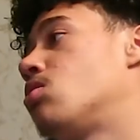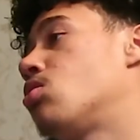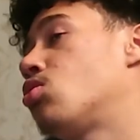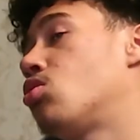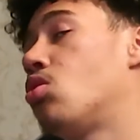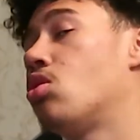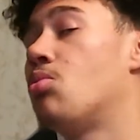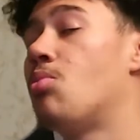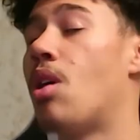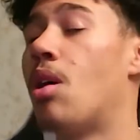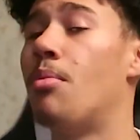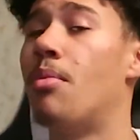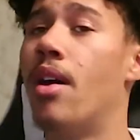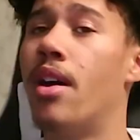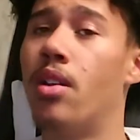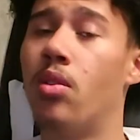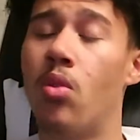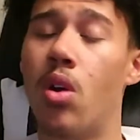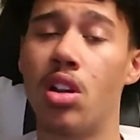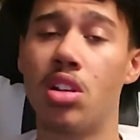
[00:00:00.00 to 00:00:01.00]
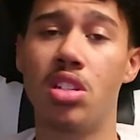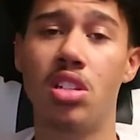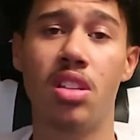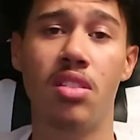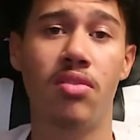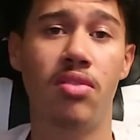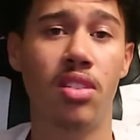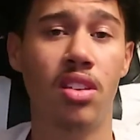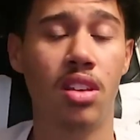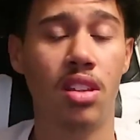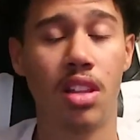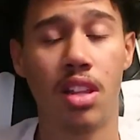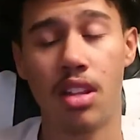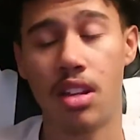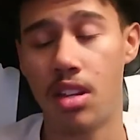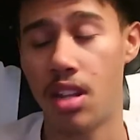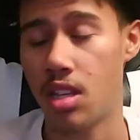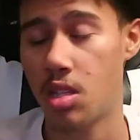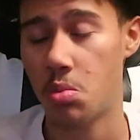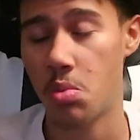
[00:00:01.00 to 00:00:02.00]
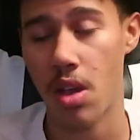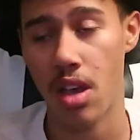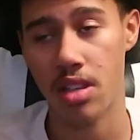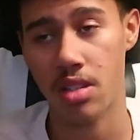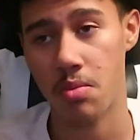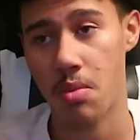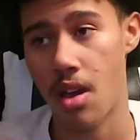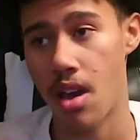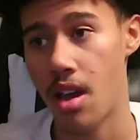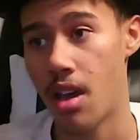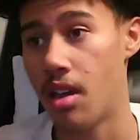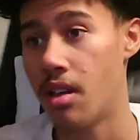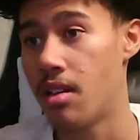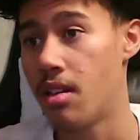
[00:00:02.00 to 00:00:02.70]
or go to my bed and watch TV and let the days pass by.